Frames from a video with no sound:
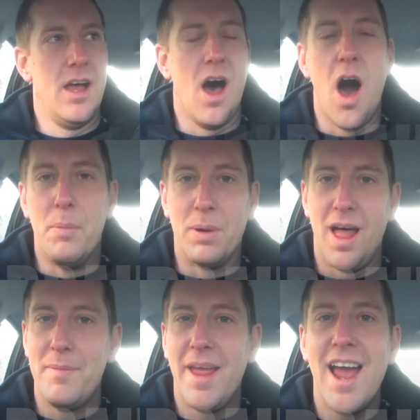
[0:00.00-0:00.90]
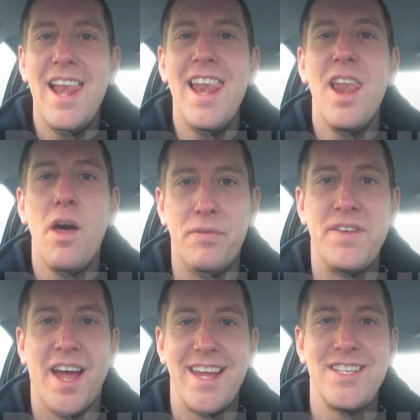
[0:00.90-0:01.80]
Oh, blimey, I
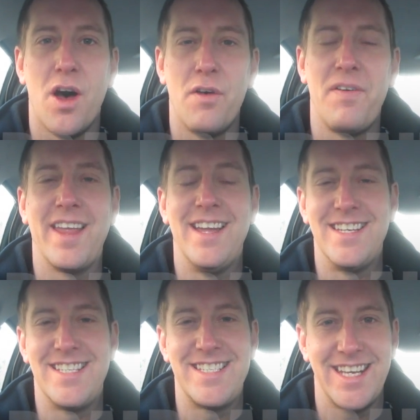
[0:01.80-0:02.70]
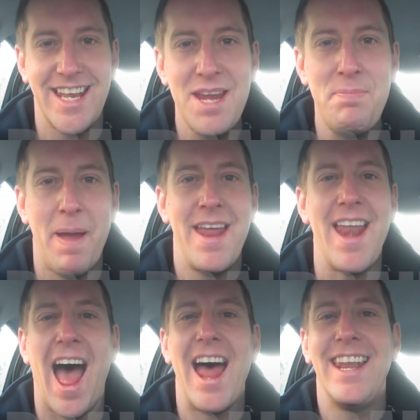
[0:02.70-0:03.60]
love days off. I get to sleep
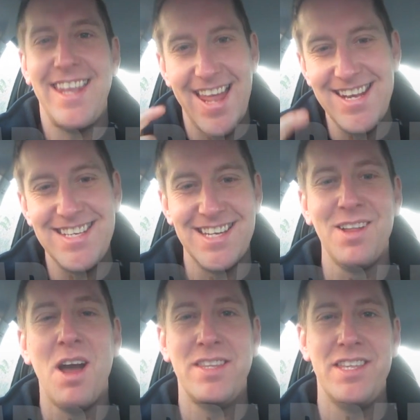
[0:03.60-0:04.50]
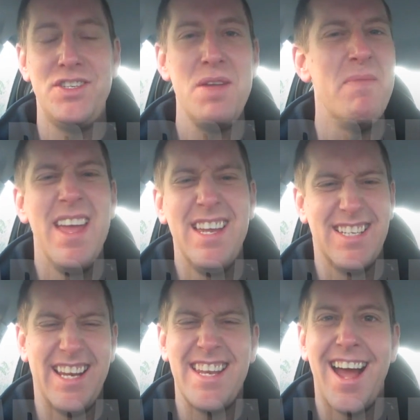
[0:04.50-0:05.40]
in and then still go to the gym.
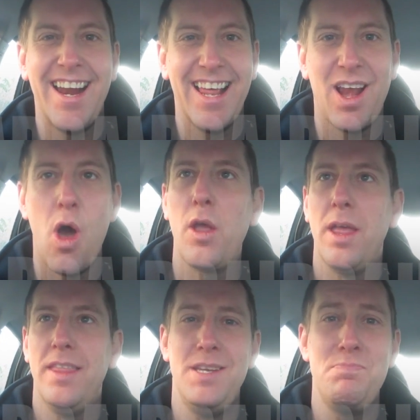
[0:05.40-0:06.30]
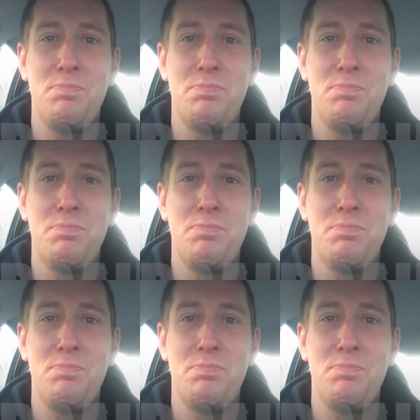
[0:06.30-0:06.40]
It's like 9 o'clock. This is